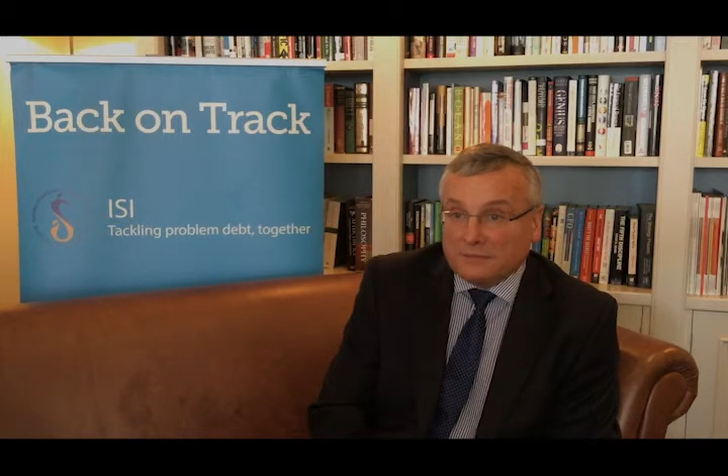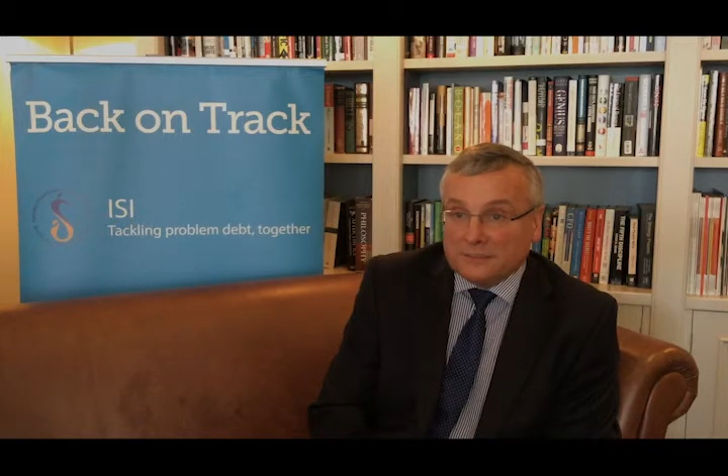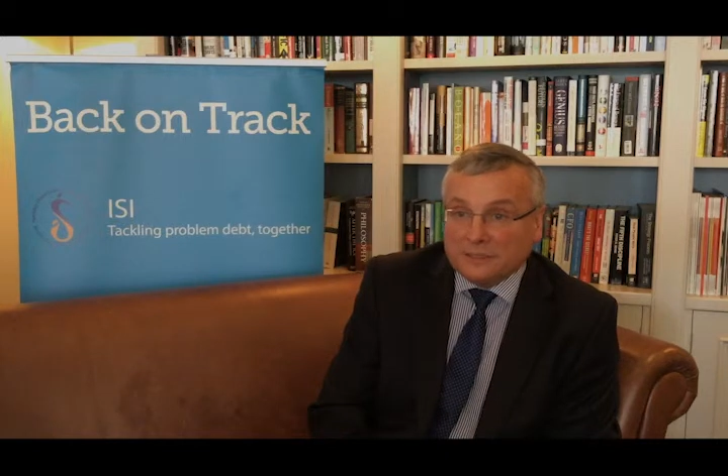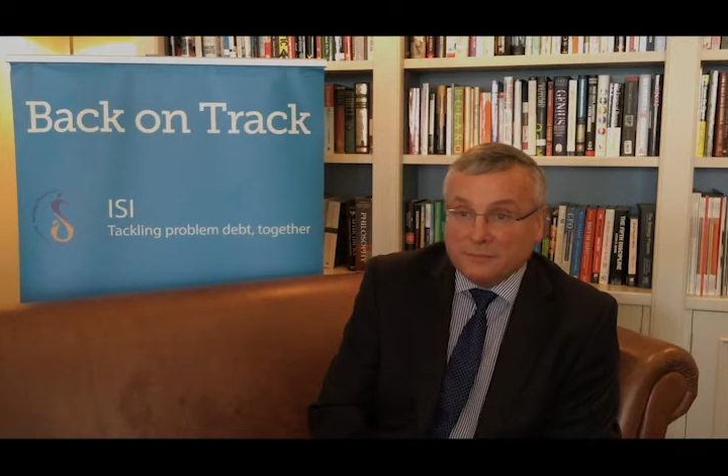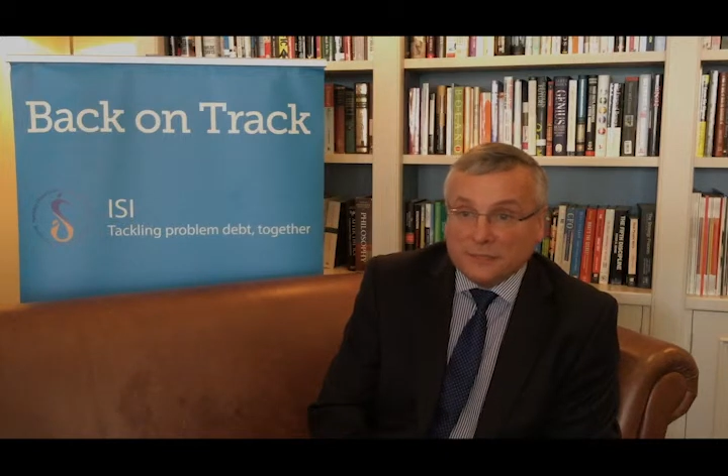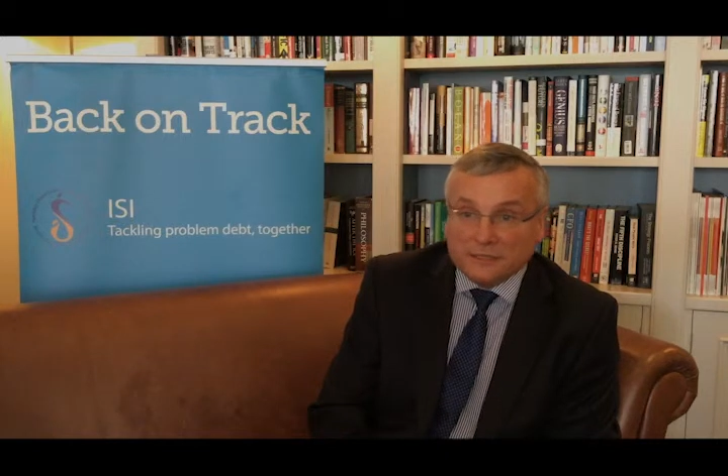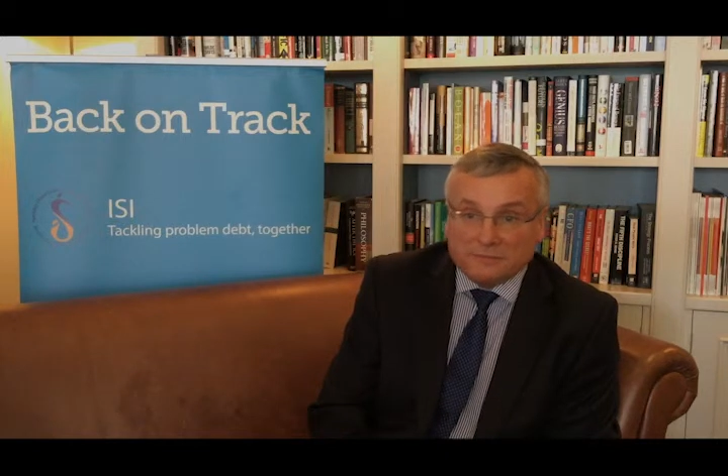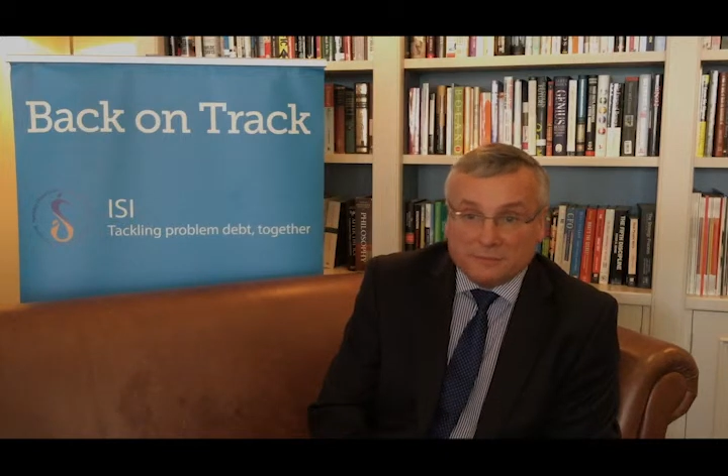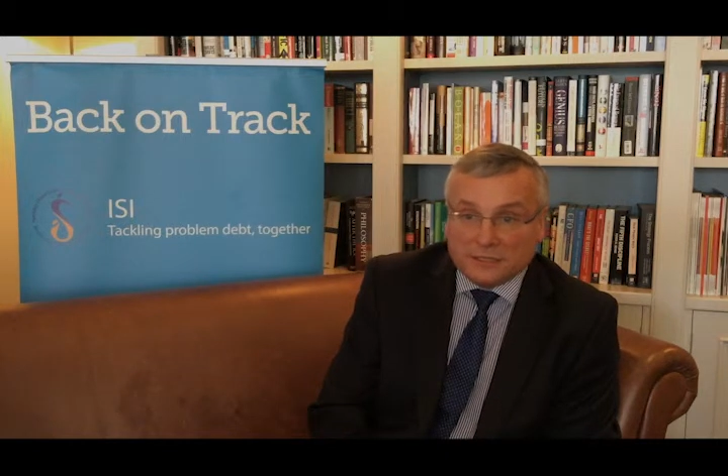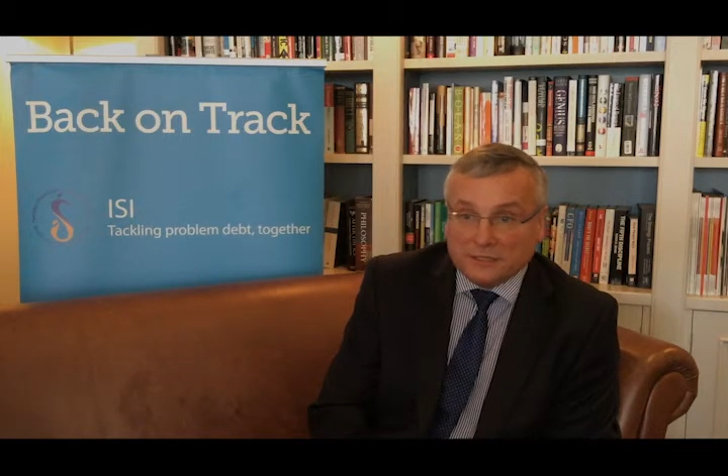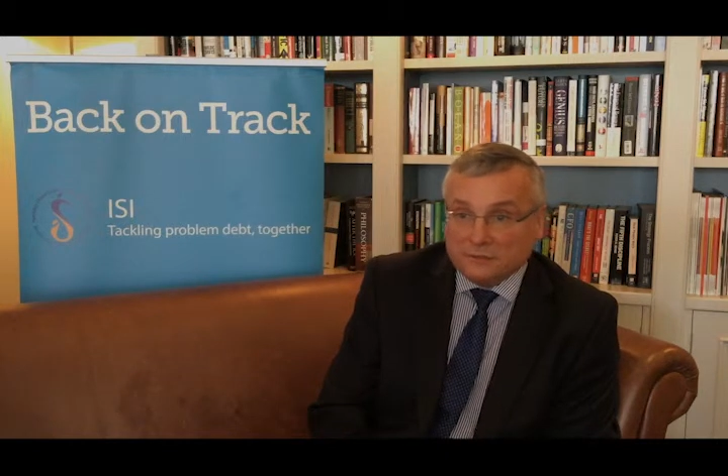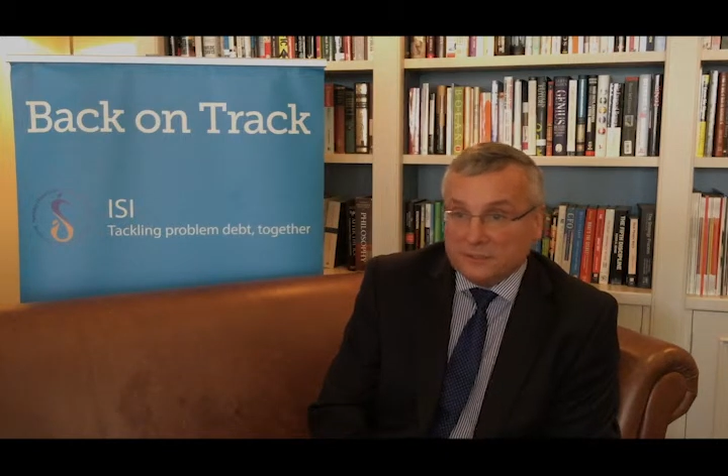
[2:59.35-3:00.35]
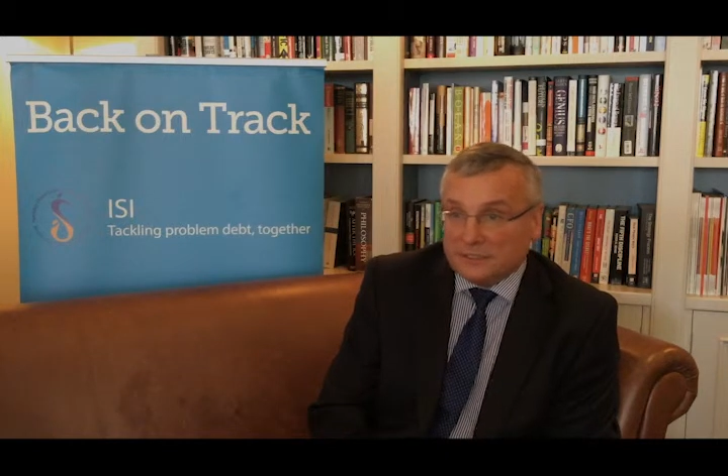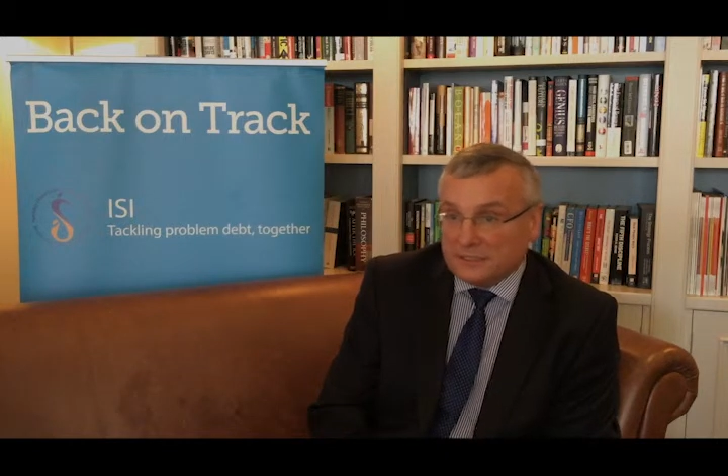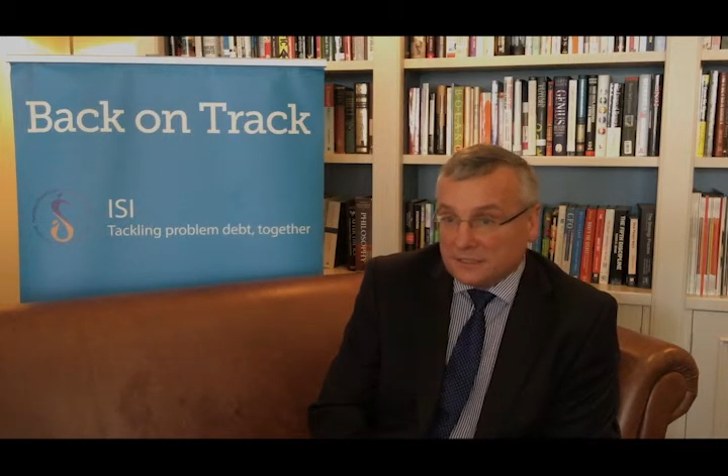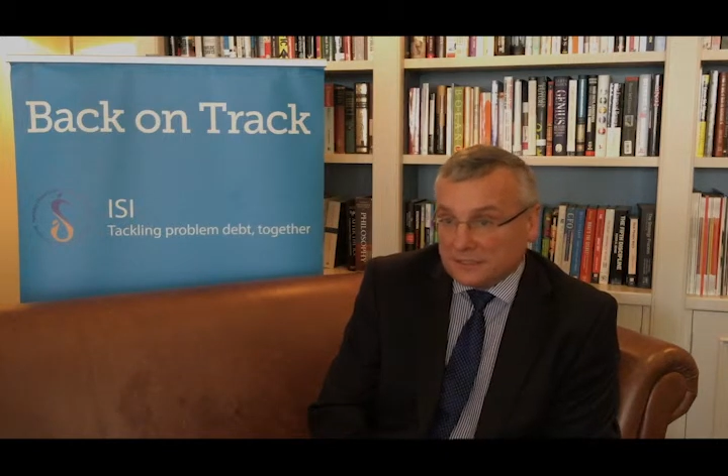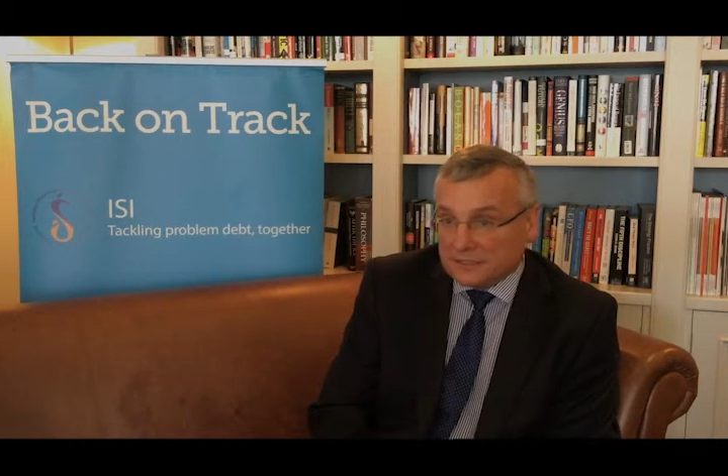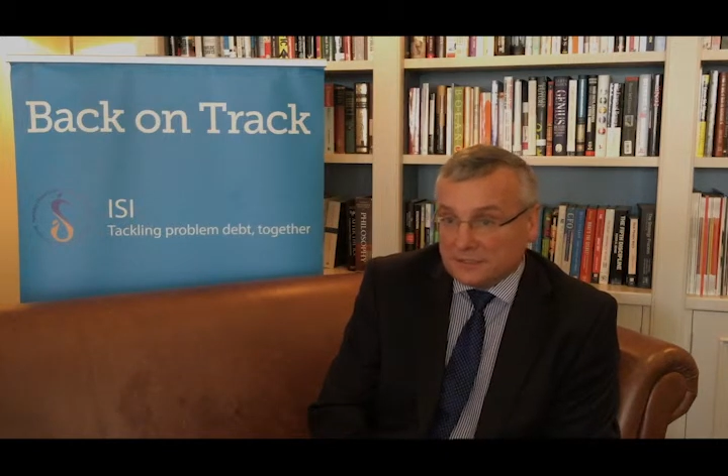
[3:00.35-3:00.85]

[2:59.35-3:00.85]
They may have been to a solicitor,